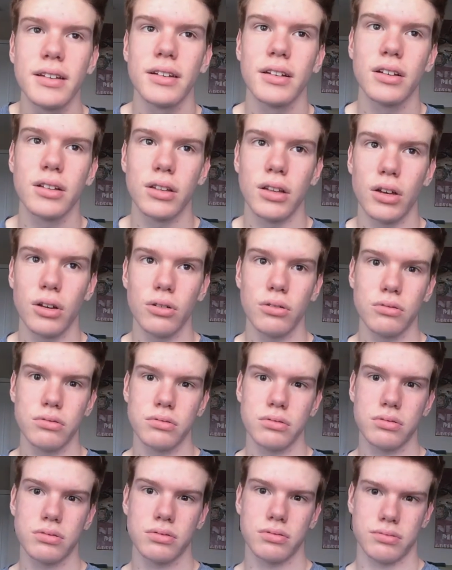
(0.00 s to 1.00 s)

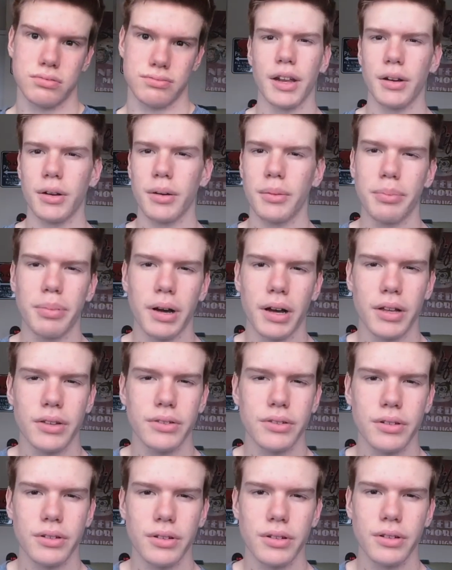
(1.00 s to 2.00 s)
clothes, they're
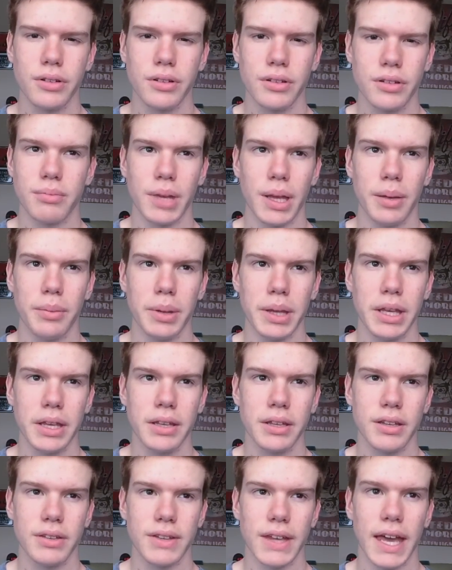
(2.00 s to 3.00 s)
possible, maybe,
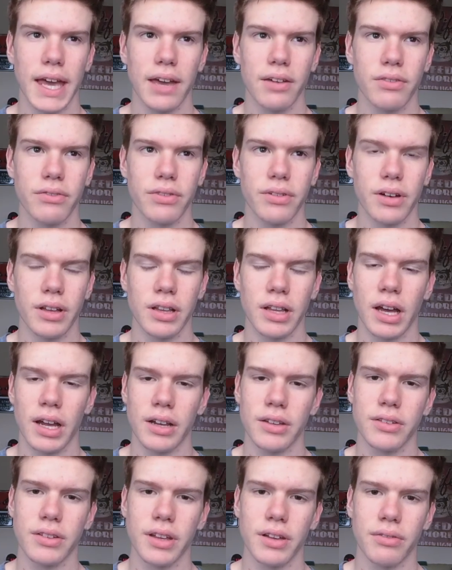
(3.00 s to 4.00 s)
because I have a lot
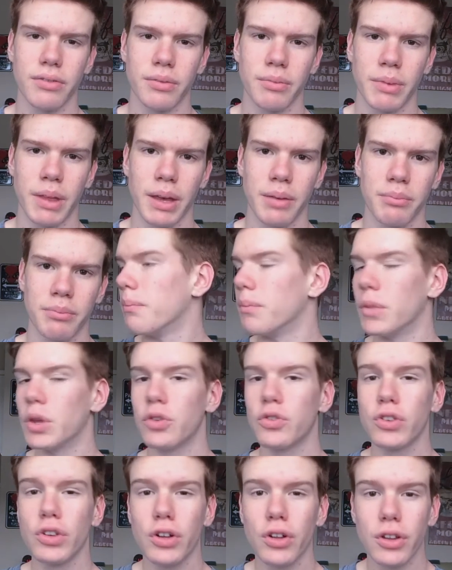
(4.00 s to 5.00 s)
of stuff in them.
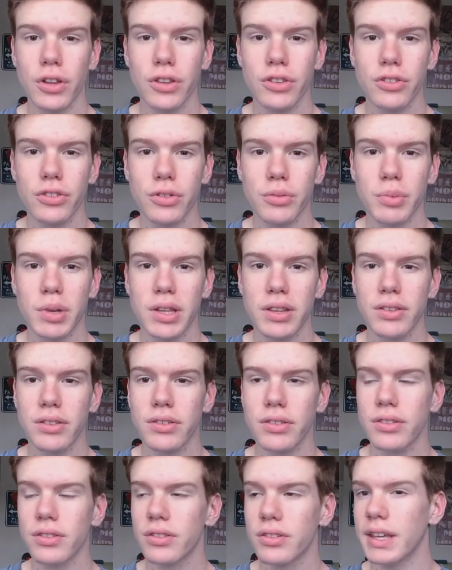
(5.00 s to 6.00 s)
Musical
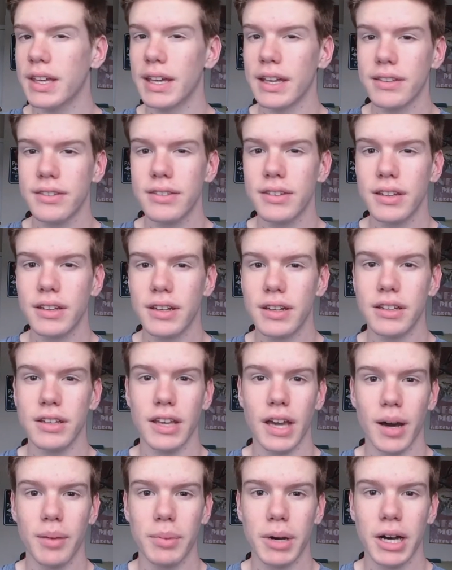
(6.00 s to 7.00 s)
instruments, Gibson and
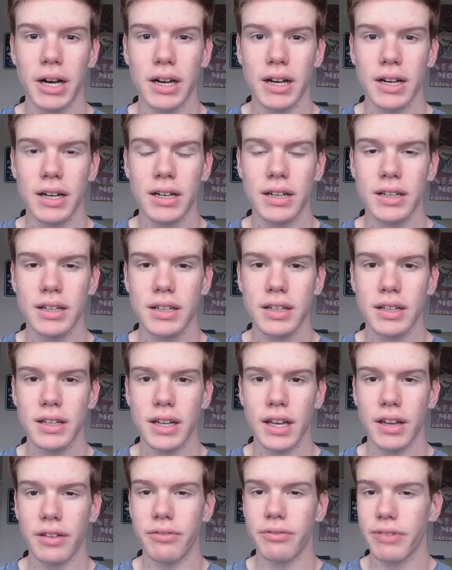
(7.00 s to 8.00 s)
Yamaha,
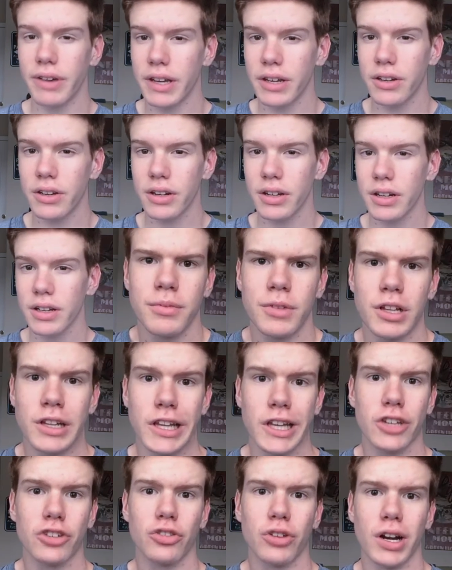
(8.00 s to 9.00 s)
and Fender.
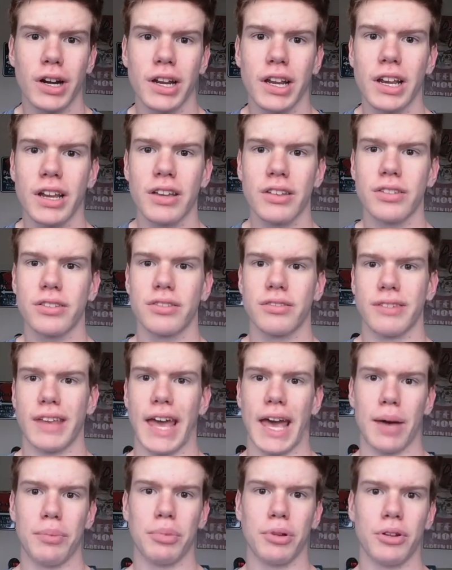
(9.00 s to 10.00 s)
Electronics,
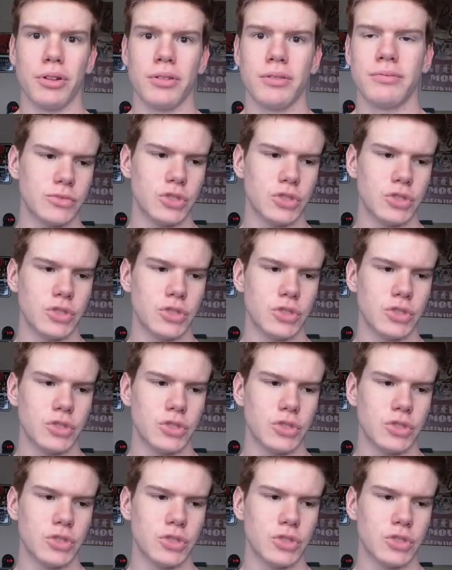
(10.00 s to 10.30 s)
Apple.